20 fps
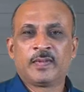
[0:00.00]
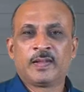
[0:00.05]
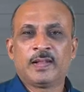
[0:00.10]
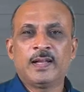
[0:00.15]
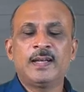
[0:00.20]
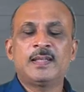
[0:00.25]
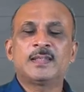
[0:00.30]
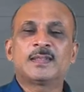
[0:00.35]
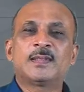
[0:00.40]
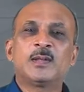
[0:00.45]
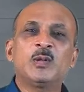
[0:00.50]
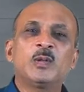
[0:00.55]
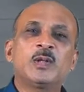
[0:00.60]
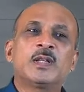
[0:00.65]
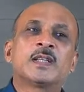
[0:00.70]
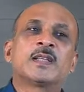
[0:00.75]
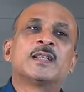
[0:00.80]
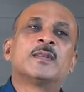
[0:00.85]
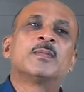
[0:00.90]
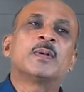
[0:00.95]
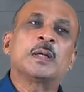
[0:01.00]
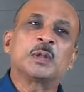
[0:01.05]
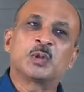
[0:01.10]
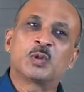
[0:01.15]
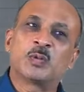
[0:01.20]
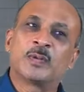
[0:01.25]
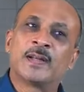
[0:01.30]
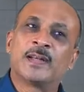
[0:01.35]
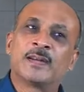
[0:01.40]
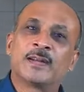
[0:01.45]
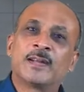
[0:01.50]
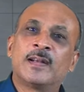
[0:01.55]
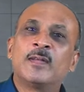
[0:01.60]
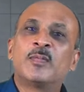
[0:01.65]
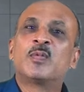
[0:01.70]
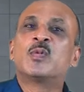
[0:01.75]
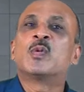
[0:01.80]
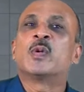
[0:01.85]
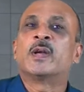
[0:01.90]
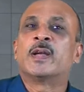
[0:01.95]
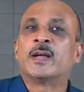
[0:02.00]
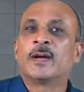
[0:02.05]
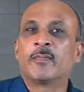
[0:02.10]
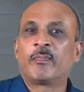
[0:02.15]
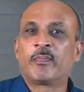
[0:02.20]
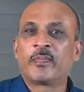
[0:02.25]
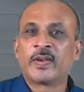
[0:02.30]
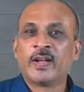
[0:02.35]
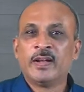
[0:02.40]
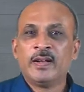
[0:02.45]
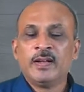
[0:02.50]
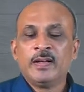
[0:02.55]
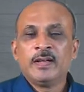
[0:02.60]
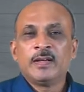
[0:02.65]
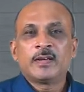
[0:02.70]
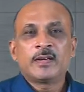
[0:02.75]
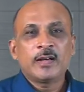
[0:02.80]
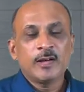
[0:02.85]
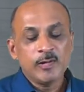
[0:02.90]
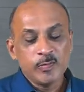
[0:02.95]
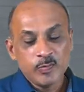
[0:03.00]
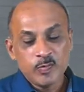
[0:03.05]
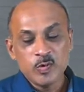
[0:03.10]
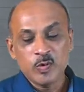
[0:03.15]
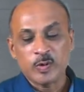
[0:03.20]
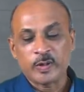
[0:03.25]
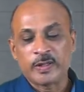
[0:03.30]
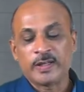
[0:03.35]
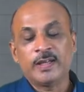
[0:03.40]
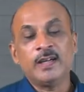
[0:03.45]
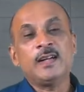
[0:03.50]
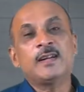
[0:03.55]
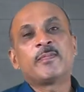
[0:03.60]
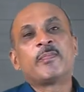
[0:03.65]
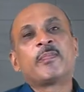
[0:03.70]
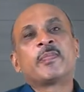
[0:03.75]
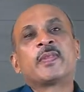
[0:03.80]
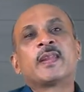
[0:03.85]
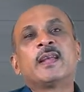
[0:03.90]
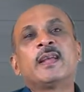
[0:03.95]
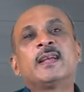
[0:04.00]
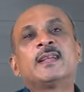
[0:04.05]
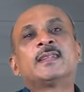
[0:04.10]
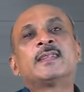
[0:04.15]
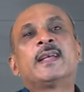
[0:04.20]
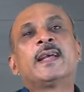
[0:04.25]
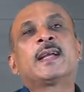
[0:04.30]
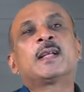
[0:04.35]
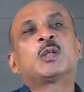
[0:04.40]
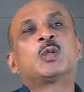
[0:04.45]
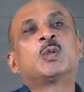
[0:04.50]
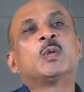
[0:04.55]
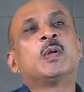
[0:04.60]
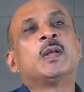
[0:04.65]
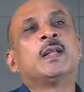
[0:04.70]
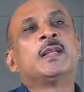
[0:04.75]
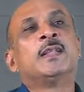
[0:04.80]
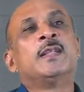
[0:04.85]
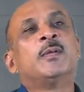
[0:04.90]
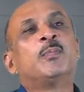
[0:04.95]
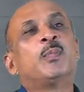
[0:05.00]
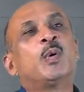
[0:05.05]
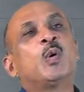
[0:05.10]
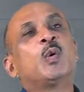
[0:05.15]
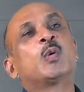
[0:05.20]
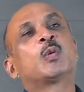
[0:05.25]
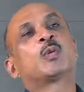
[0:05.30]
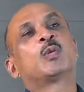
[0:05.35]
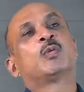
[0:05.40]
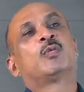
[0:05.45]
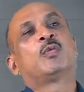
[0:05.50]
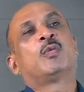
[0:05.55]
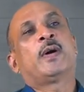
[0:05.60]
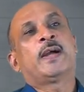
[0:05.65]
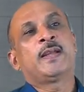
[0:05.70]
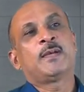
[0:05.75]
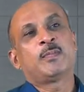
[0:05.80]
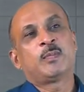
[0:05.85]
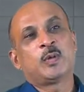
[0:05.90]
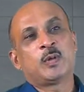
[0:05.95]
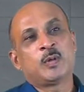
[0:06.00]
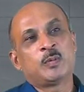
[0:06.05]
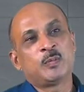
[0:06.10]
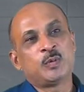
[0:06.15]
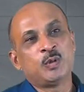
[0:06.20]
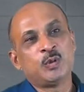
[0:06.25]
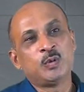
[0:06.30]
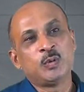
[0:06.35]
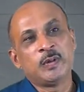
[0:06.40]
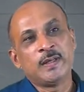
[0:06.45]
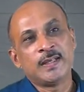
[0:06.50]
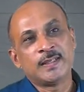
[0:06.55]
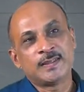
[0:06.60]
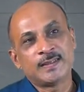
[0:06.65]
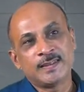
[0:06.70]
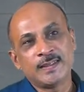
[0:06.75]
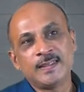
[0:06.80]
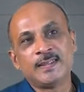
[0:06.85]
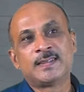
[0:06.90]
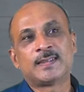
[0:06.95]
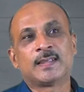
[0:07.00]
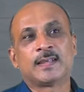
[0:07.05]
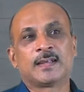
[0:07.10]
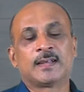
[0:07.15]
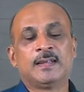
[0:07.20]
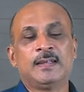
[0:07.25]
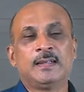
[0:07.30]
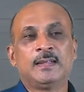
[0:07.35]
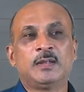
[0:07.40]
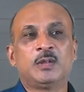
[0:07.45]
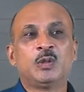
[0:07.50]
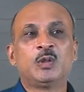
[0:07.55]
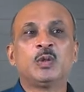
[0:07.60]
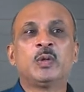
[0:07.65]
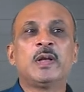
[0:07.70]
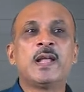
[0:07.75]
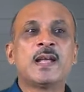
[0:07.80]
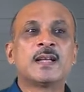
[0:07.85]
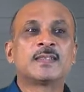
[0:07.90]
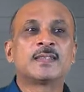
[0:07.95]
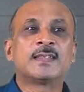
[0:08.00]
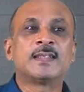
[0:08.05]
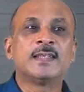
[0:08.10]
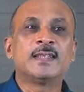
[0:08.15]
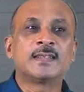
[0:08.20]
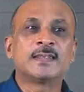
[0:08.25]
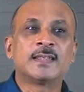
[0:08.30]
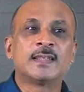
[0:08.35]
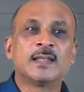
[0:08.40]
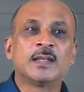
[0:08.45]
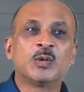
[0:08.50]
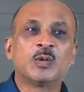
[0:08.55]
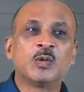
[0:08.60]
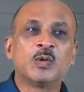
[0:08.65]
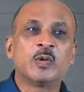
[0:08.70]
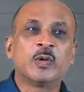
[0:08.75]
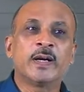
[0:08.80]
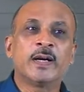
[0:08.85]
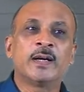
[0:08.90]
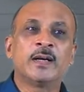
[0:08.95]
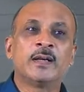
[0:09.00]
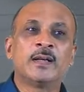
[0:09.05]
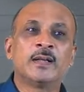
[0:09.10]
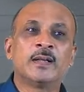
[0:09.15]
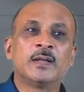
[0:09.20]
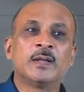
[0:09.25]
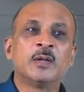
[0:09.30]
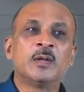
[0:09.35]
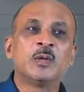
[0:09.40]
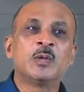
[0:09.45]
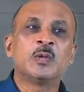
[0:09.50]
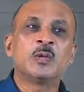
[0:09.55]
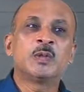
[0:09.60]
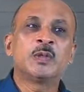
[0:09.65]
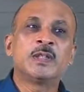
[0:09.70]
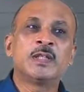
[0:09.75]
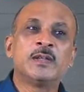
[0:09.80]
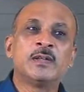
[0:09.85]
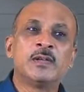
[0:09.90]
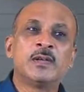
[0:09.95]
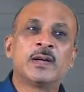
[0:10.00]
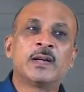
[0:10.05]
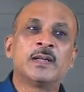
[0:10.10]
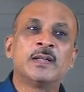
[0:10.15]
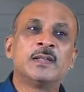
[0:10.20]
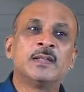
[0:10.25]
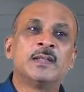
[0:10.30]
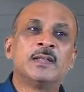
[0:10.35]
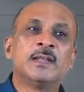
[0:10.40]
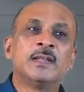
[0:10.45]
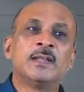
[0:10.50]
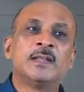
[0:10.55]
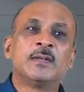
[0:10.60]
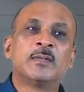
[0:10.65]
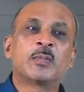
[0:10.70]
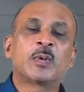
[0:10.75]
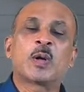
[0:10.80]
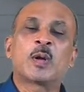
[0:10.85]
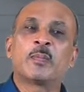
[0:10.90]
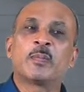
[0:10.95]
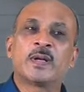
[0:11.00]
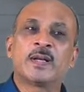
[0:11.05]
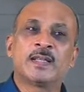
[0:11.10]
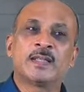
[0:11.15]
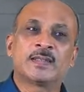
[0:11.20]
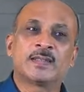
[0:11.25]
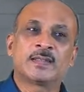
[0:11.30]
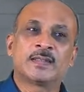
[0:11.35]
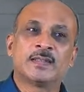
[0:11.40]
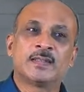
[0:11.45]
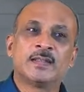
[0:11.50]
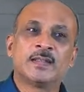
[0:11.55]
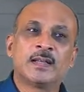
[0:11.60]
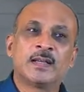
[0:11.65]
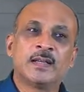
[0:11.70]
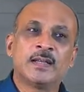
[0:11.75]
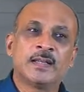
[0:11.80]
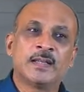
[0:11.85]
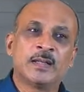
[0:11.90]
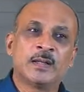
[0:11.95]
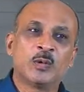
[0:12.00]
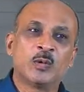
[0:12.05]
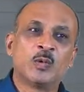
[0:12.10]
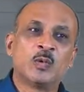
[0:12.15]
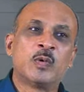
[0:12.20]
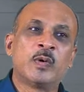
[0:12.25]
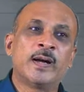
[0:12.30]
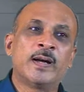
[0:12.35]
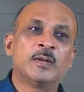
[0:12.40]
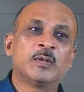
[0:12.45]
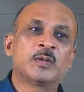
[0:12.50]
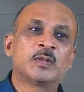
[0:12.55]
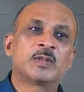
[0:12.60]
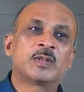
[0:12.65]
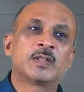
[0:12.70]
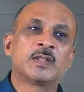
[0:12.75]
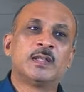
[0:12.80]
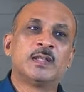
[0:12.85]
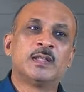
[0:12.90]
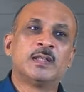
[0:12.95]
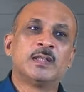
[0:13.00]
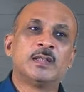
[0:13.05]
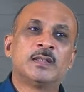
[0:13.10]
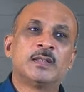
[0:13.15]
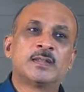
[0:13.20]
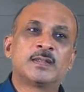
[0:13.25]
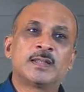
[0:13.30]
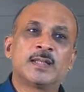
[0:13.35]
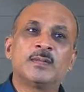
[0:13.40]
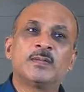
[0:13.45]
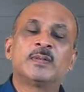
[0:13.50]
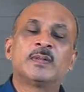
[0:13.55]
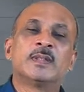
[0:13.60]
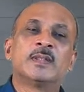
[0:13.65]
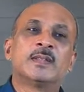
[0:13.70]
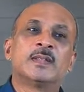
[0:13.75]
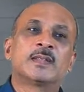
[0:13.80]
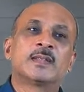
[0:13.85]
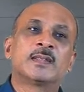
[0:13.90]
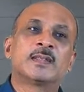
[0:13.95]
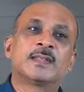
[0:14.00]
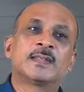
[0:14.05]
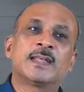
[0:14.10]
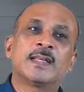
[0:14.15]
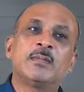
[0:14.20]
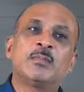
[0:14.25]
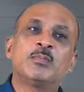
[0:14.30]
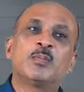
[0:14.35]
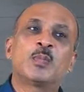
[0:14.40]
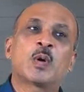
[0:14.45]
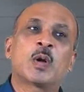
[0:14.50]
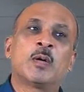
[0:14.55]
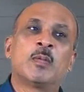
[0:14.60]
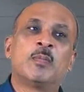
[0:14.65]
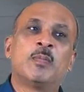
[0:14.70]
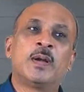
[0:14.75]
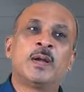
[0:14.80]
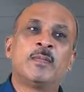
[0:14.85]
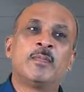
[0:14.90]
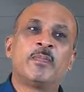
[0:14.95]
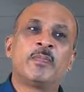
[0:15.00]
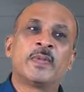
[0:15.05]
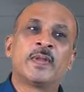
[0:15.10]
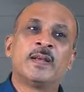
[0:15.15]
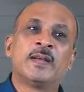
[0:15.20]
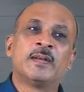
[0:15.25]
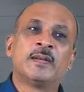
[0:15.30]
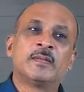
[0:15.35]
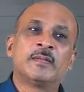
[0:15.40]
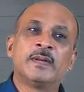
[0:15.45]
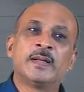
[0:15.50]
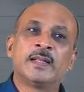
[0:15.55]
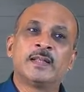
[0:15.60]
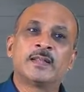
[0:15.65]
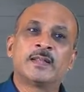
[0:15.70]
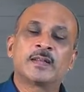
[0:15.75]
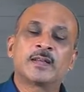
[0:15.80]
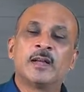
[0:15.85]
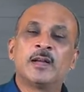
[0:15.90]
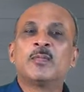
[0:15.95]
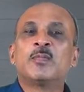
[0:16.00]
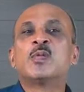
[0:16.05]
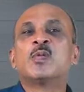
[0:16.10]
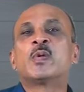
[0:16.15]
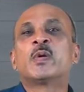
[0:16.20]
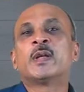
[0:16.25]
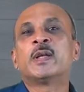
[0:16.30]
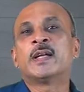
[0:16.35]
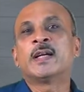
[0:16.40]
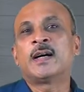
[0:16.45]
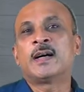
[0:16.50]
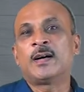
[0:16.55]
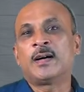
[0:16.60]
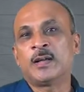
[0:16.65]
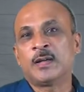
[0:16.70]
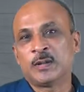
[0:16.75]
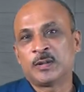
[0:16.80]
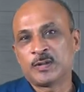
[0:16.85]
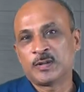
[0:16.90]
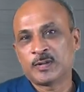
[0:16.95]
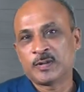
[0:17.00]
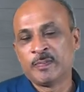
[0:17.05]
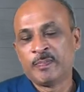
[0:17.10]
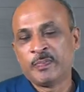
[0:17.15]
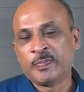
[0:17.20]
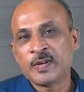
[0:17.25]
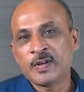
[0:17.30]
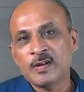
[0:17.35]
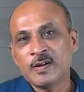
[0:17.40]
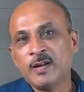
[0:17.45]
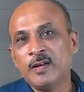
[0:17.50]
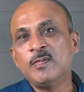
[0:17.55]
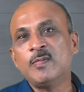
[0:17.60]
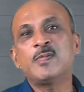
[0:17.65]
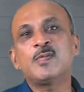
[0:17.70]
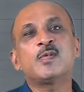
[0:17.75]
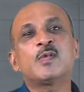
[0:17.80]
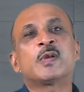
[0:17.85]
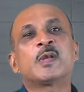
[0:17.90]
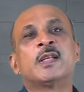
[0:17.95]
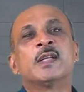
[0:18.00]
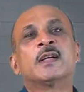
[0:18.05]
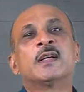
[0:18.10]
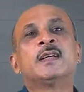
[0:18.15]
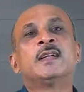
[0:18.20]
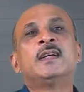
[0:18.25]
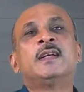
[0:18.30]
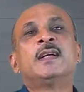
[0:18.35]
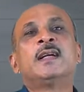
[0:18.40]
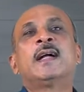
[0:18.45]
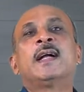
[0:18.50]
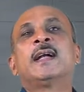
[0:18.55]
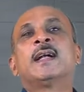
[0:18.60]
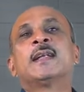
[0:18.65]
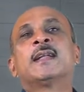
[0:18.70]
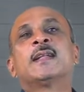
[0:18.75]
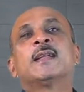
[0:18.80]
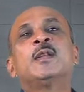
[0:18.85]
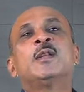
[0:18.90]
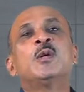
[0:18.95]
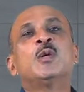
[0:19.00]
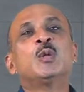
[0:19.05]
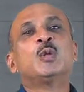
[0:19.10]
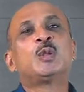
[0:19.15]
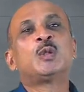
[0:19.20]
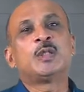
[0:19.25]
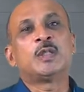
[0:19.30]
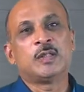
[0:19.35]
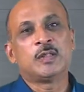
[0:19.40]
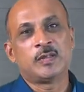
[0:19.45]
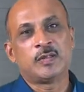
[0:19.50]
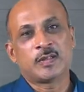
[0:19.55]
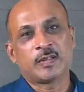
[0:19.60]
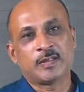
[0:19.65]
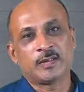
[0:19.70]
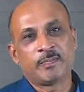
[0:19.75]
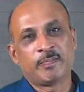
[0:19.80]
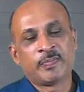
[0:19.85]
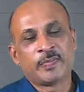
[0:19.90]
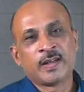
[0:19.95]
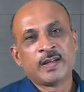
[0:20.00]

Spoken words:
Let us look at the first one, Calphurnia. Calphurnia is actually the fourth wife of Julius Caesar. Julius Caesar, who had no children from his earlier wives, suffered the same problem with Calphurnia also. Calphurnia had no children,